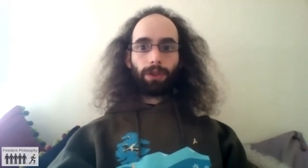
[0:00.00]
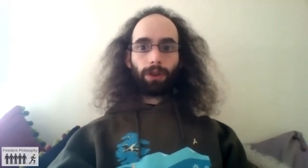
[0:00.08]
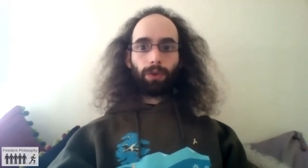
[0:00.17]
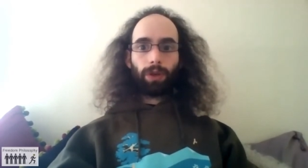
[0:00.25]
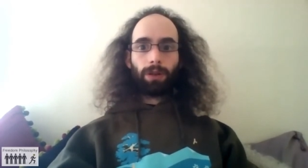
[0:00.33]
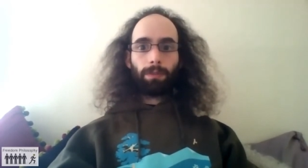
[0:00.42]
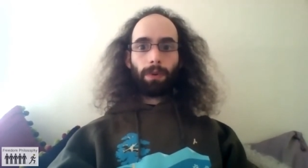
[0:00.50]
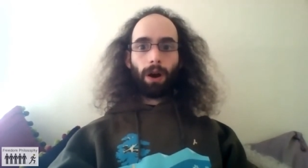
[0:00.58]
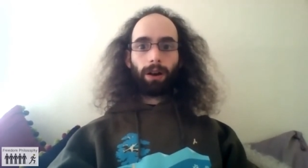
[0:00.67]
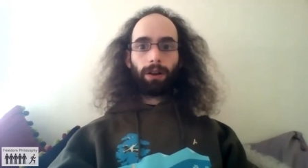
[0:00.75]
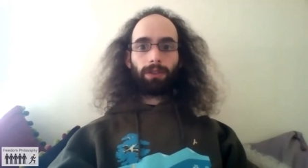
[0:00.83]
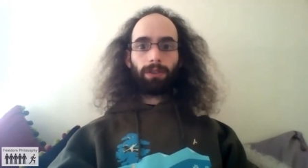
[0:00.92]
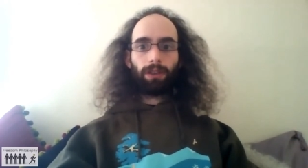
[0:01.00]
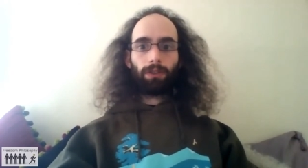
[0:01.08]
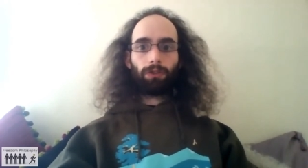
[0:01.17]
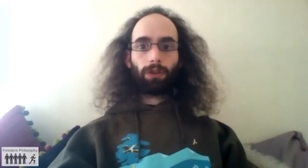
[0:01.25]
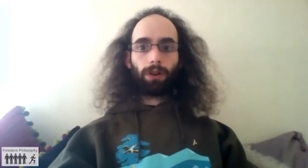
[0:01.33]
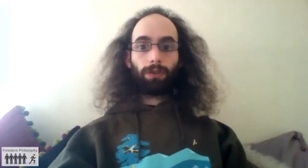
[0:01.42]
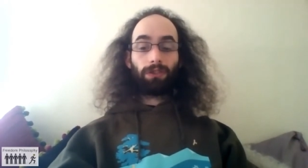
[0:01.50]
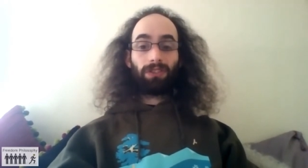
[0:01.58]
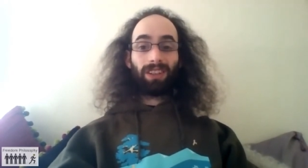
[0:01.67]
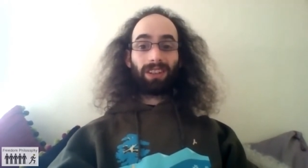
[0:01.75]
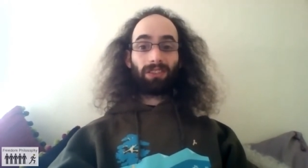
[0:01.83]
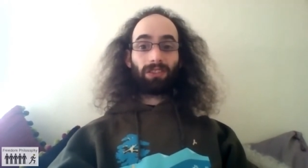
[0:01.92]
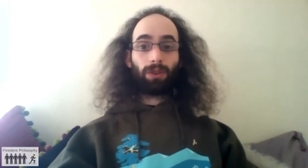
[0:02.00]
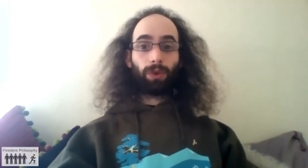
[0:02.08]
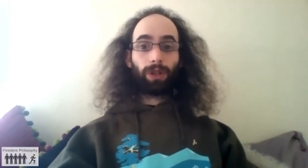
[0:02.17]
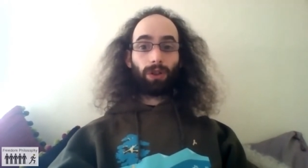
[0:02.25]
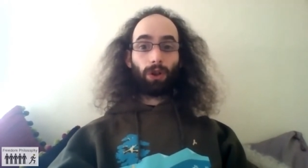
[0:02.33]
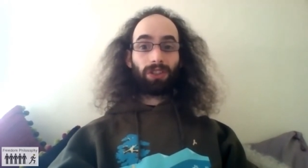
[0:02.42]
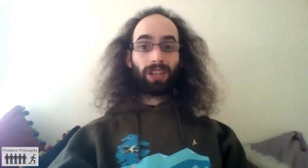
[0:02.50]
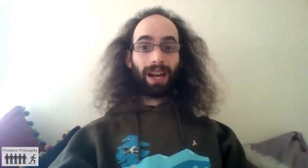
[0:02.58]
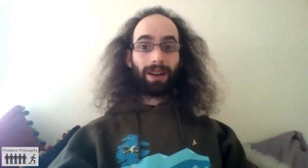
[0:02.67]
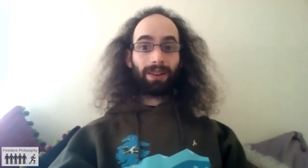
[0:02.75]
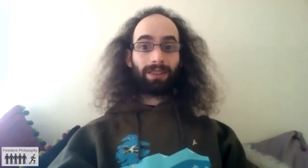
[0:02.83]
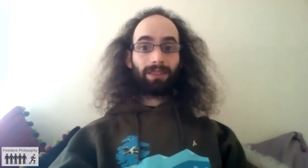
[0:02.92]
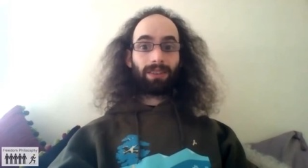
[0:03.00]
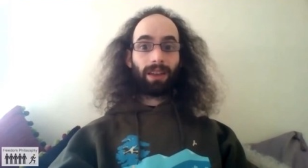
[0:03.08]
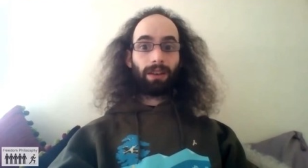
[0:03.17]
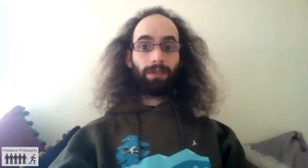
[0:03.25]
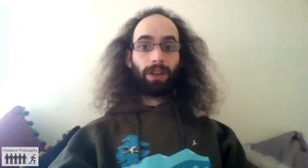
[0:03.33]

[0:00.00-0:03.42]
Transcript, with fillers: the Green Party is sort of seen as a real alternative